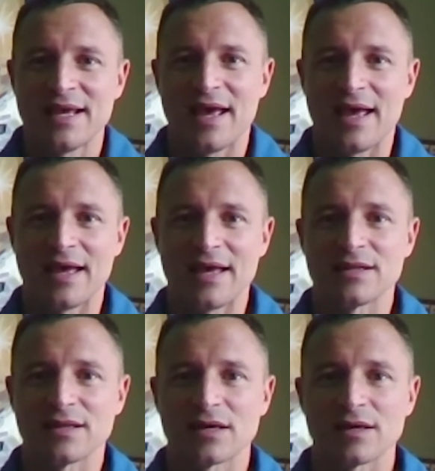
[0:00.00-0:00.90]
And
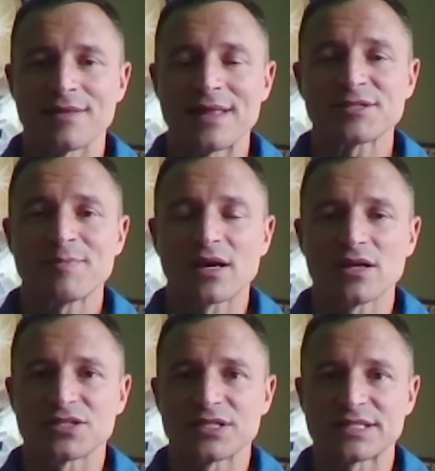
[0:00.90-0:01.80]
that's
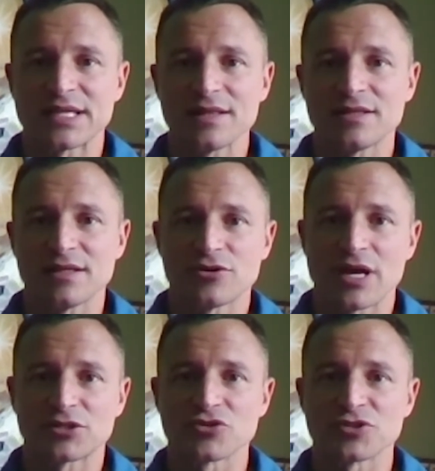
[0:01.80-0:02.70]
because inside the
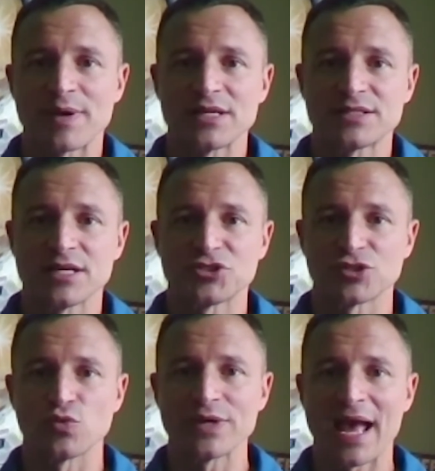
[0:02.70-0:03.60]
International Space
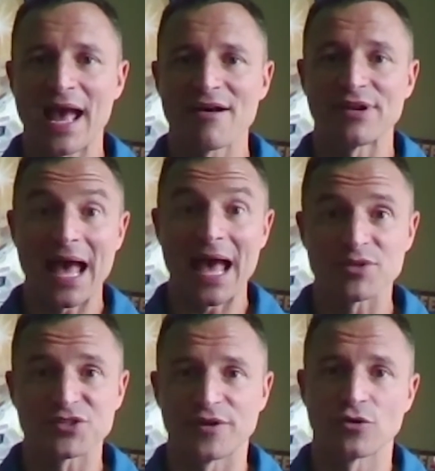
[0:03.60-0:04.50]
Station, we have an atmosphere.